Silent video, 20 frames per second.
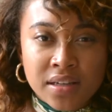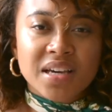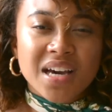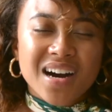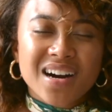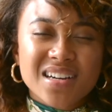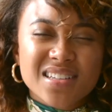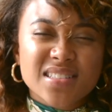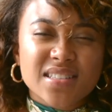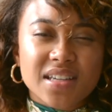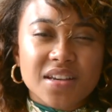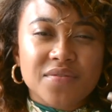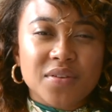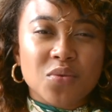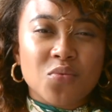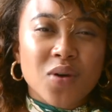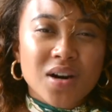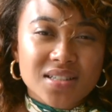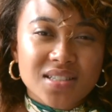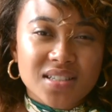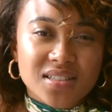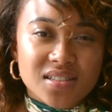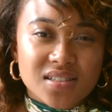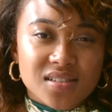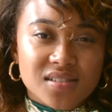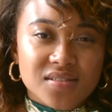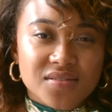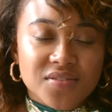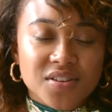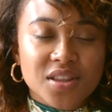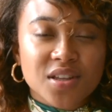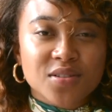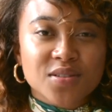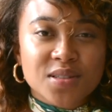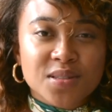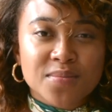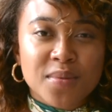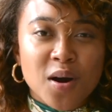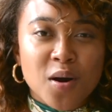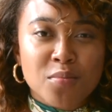Because if it wasn't for those
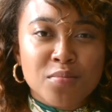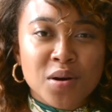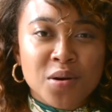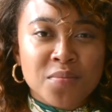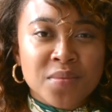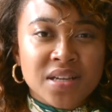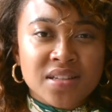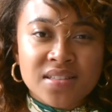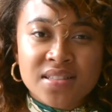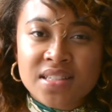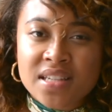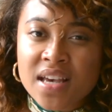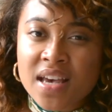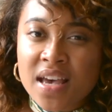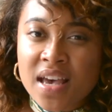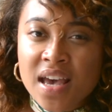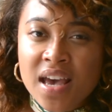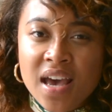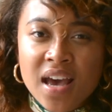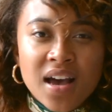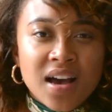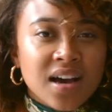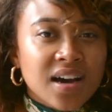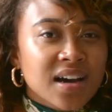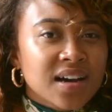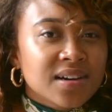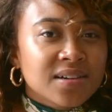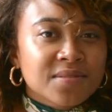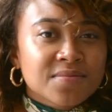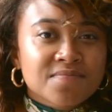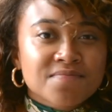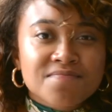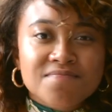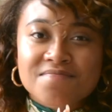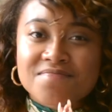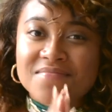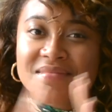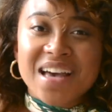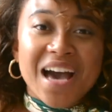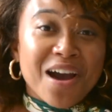small moments,
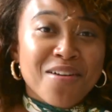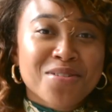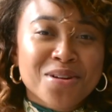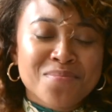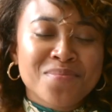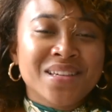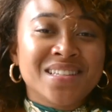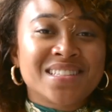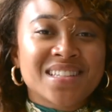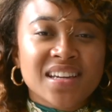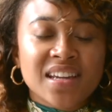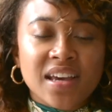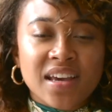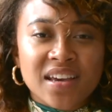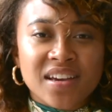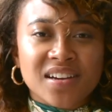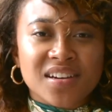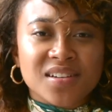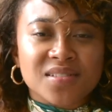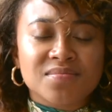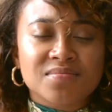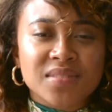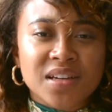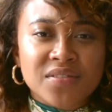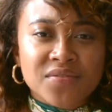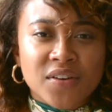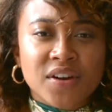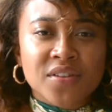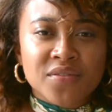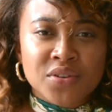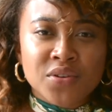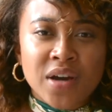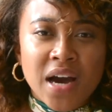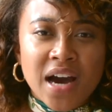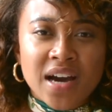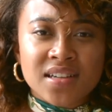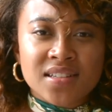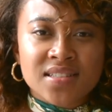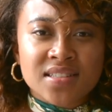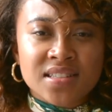I wouldn't be sitting here in front of you
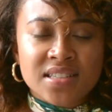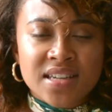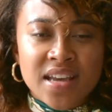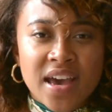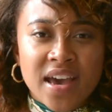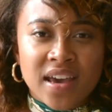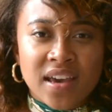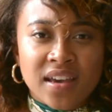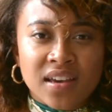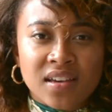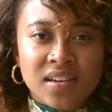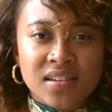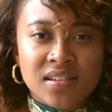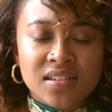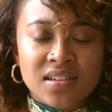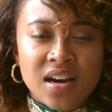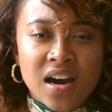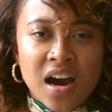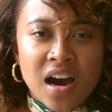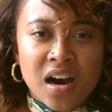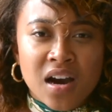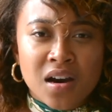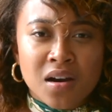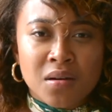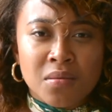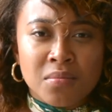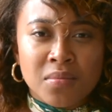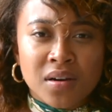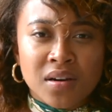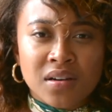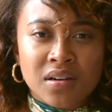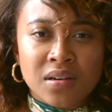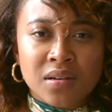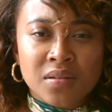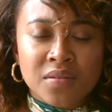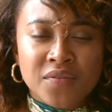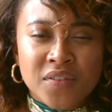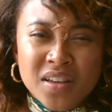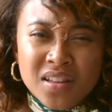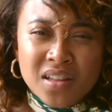guys today,
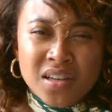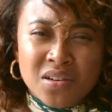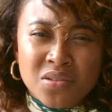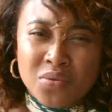feeling